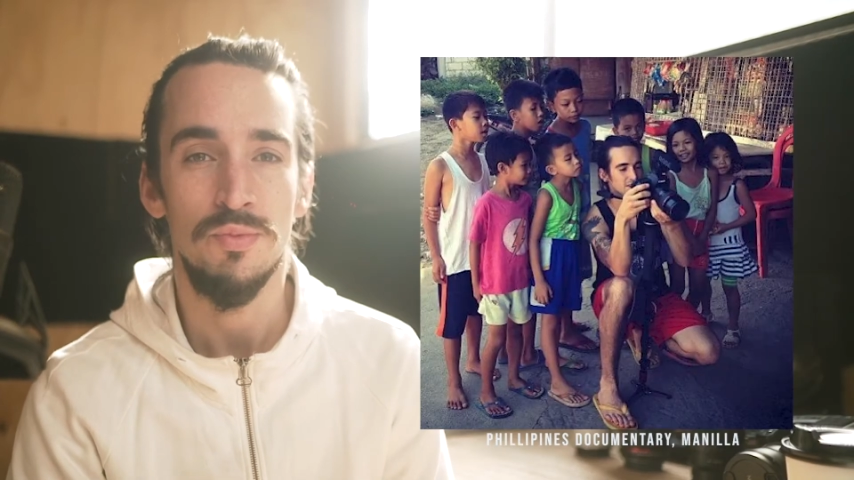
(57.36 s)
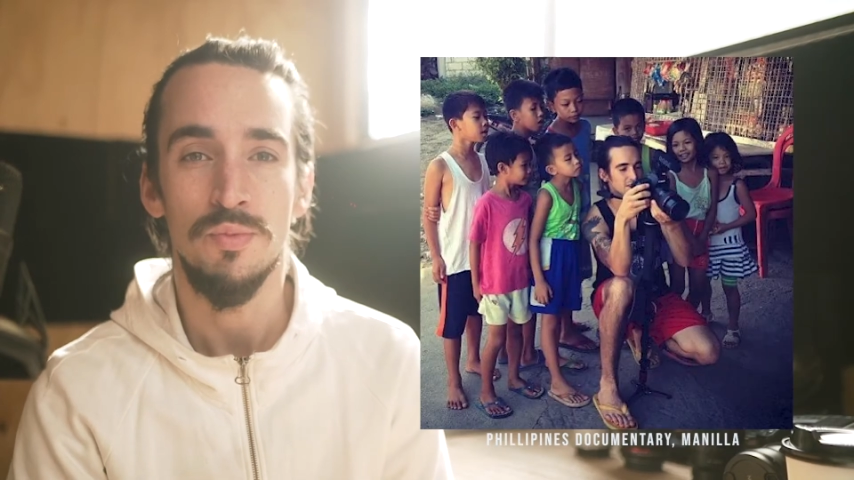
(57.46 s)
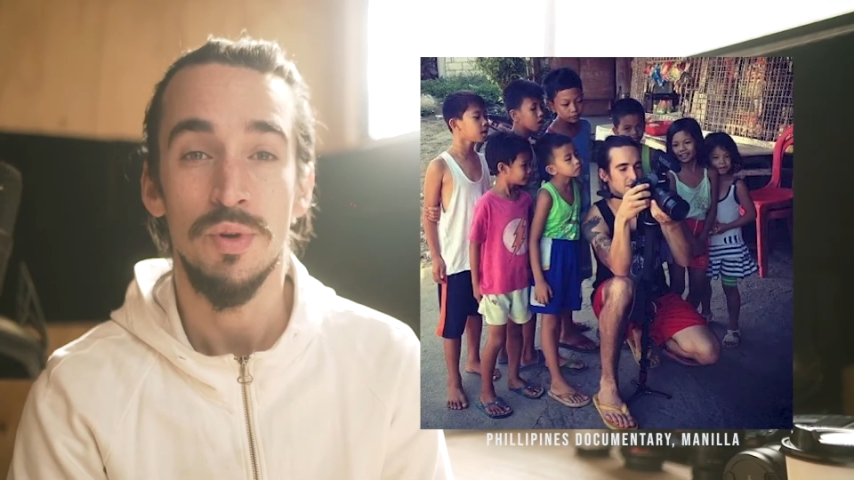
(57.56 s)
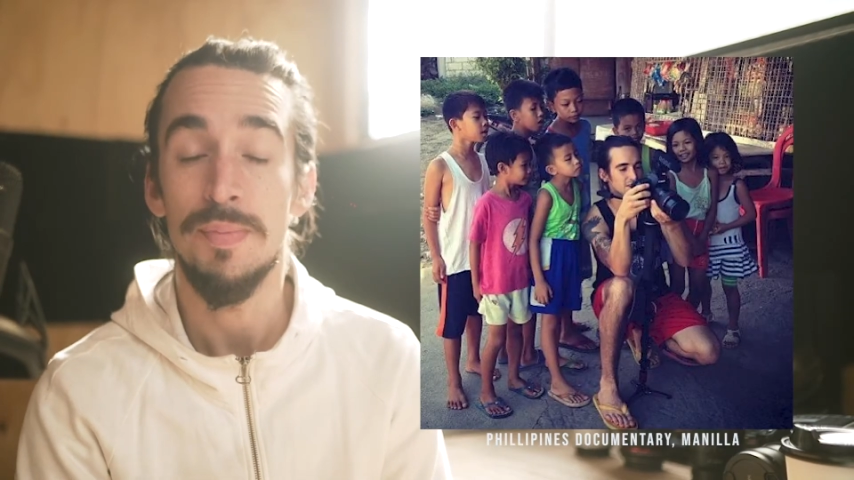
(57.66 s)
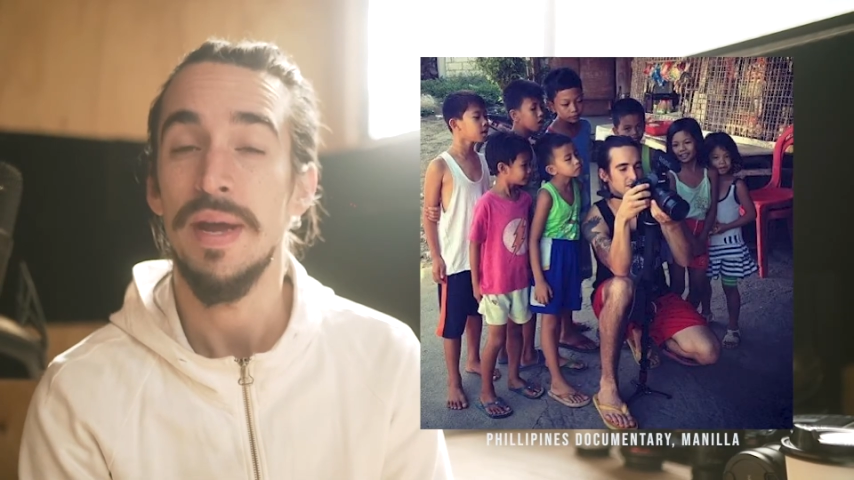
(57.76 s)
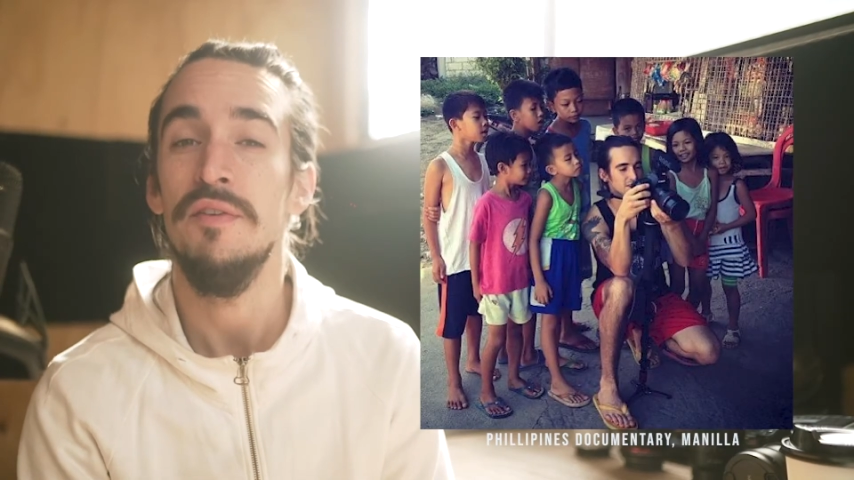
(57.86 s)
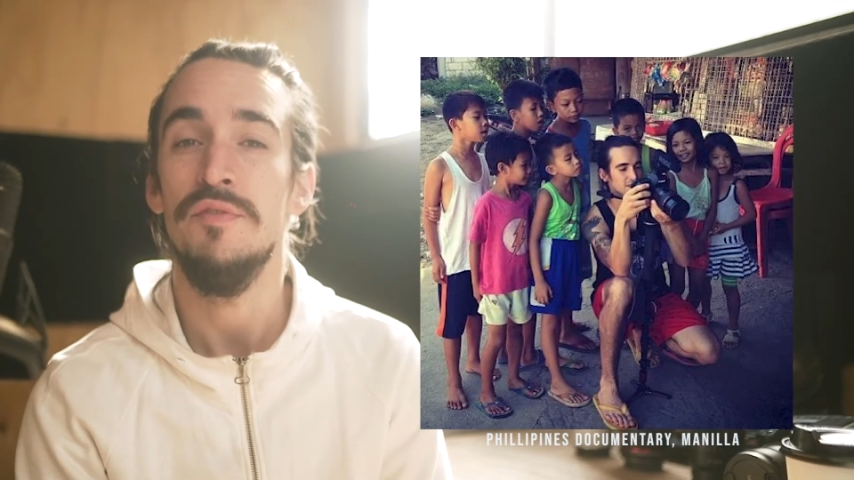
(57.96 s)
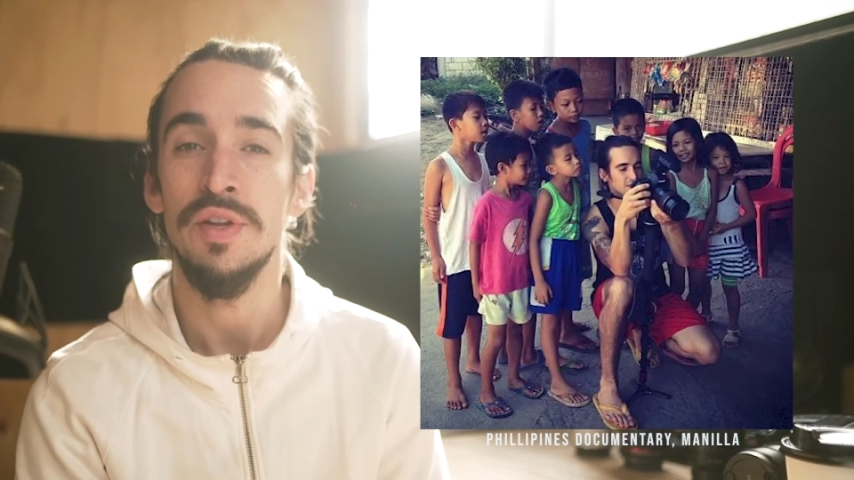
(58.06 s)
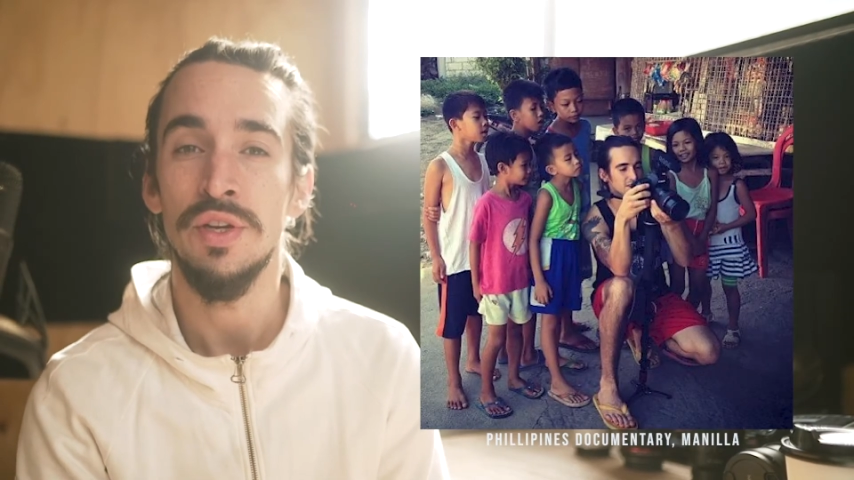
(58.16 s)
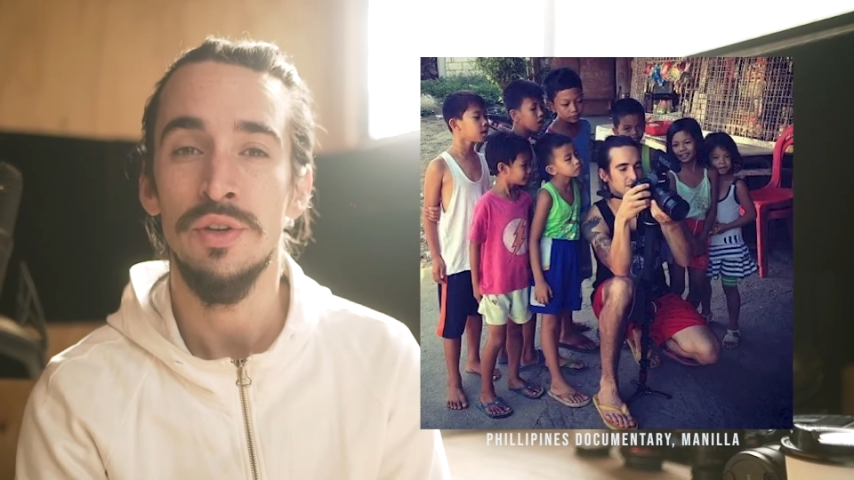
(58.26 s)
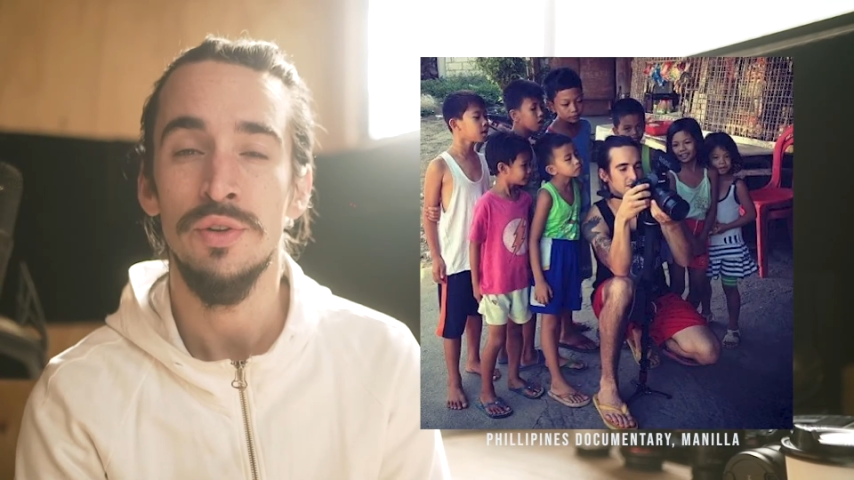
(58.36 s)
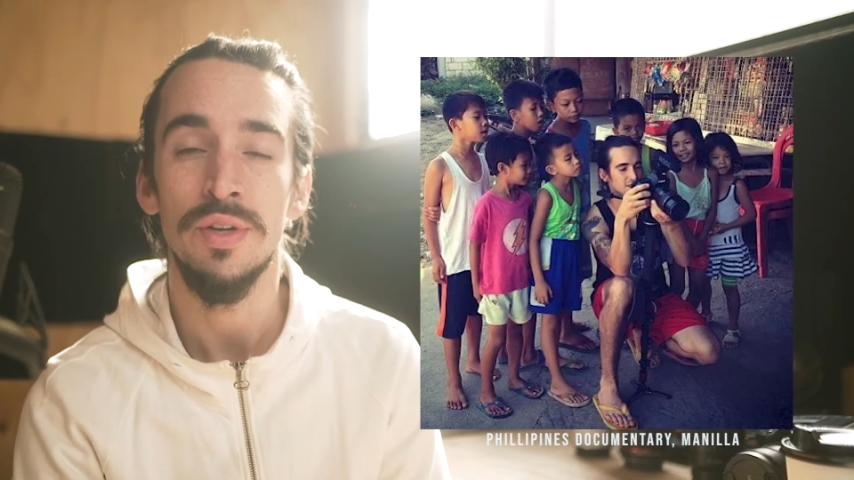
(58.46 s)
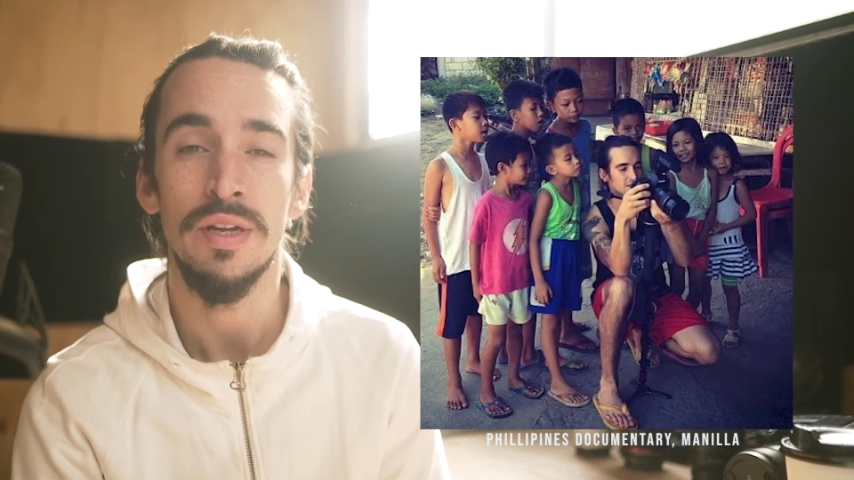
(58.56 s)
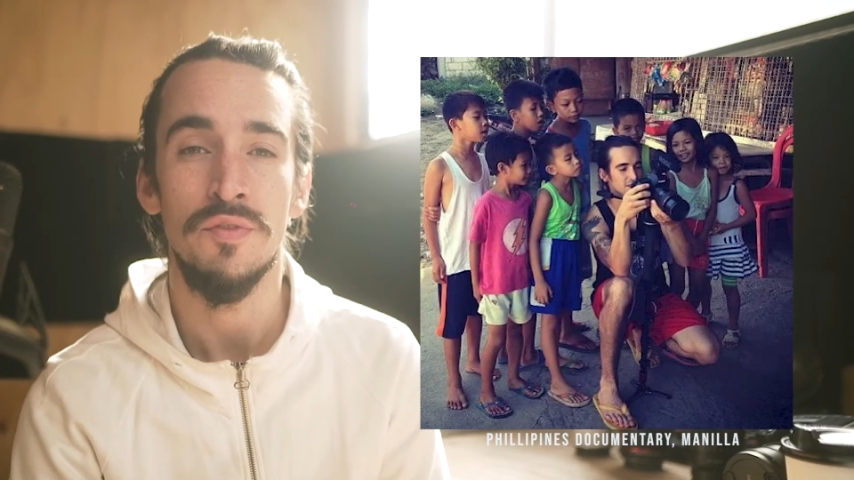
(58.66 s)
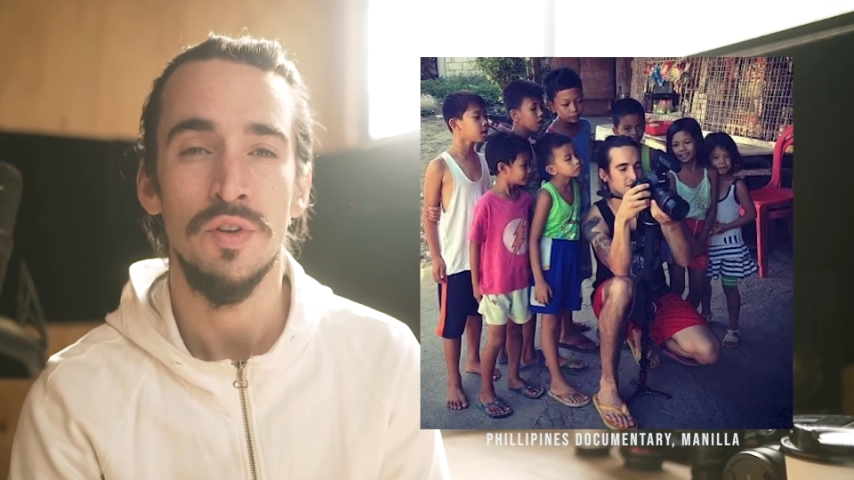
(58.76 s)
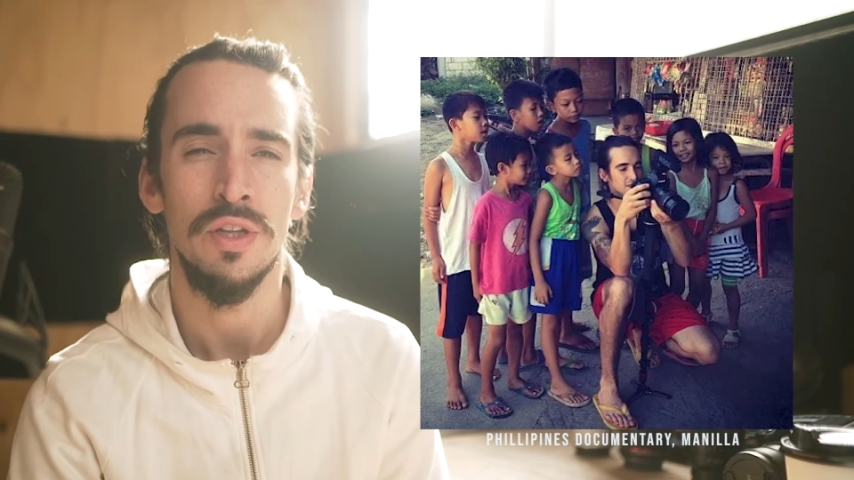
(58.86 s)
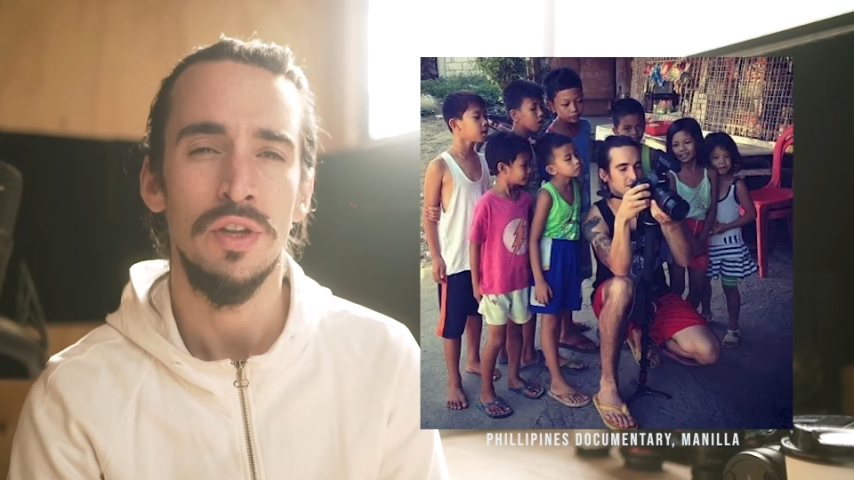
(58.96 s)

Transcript: would benefit you if you're